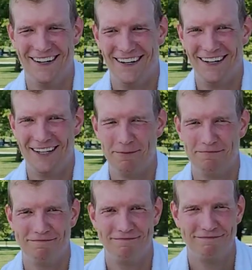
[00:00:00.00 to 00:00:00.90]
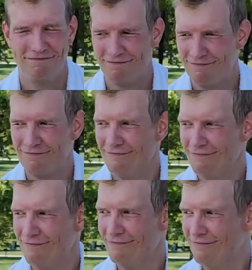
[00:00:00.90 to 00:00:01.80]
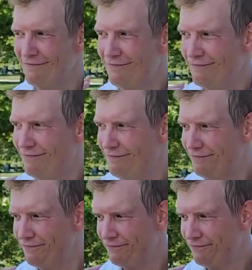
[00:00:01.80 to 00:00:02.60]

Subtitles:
No words are spoken by the person on screen.